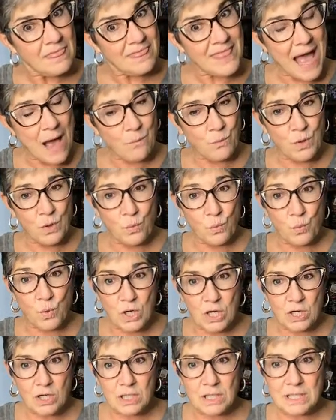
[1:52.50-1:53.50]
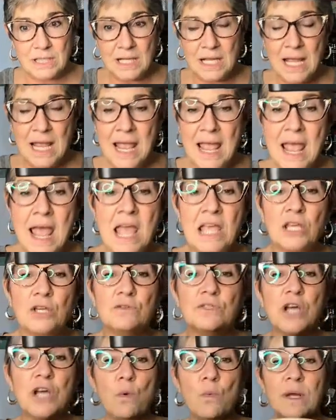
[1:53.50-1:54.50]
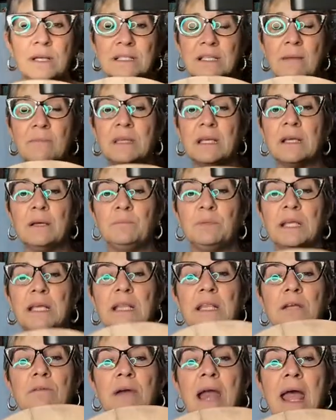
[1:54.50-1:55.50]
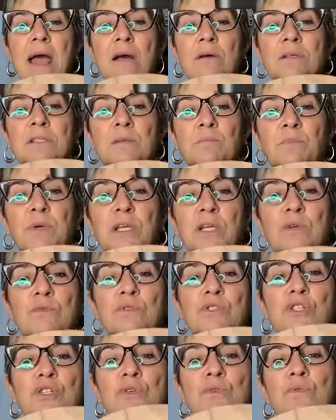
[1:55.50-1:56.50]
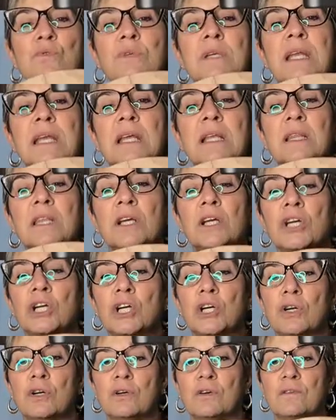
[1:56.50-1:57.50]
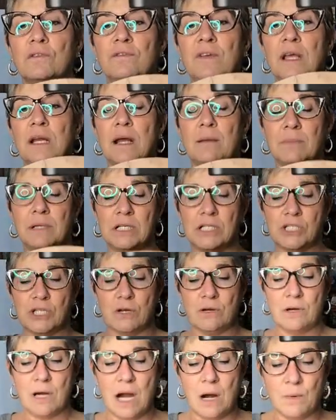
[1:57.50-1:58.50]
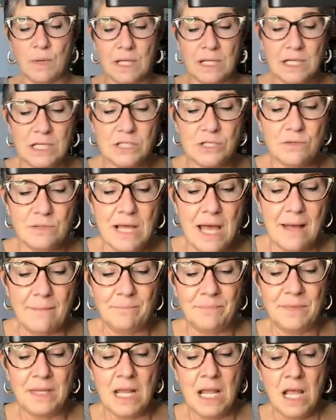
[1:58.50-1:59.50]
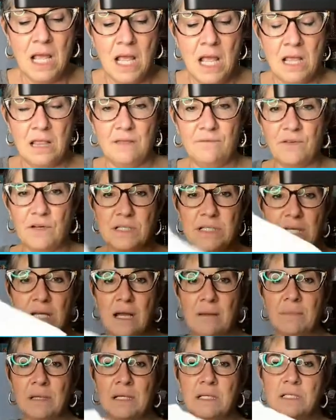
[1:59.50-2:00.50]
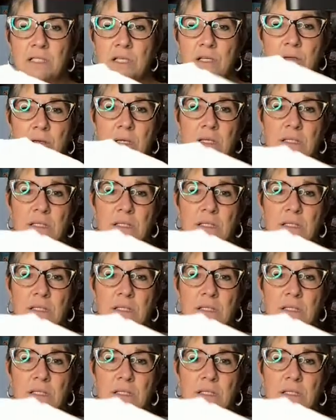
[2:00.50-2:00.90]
that will work. You don't want something completely round, but you do need the curve. And I'm going to show you how we're going to do that. The first thing I'm going to do